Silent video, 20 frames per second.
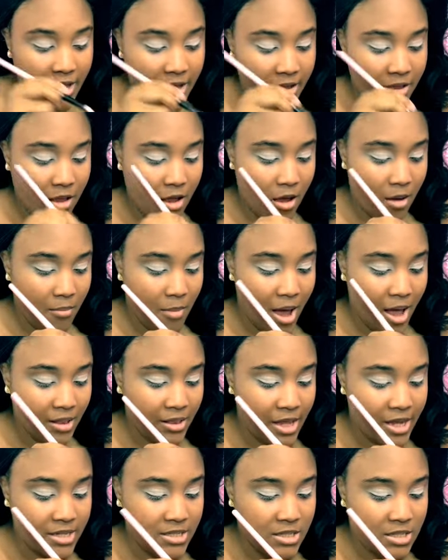and um, I
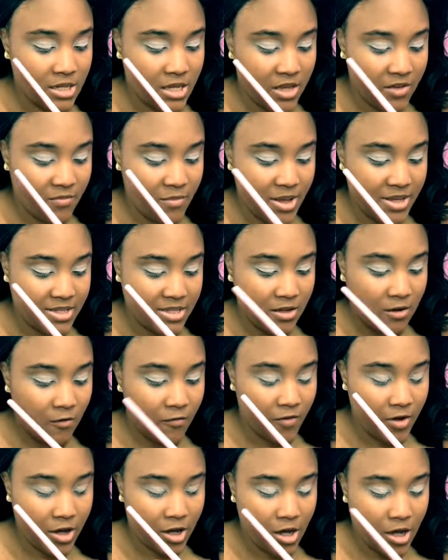like to give myself
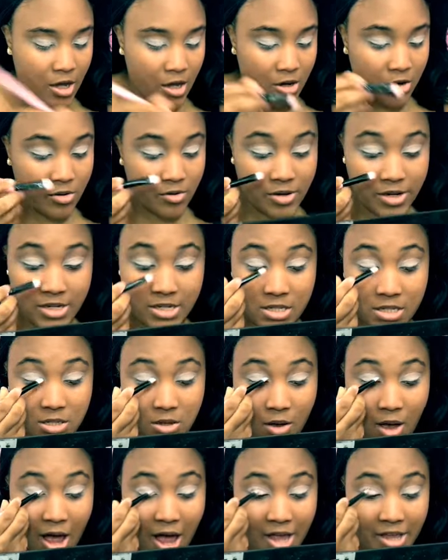a cut crease, so
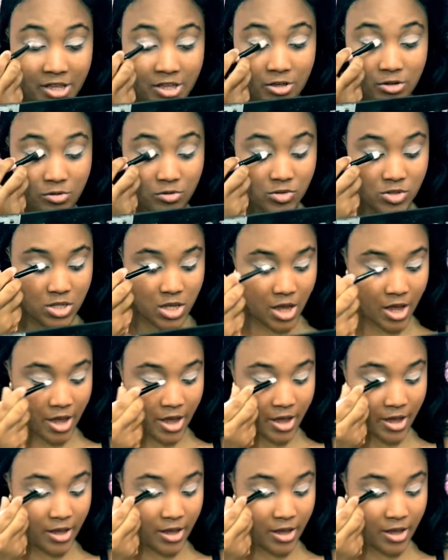I use a uh,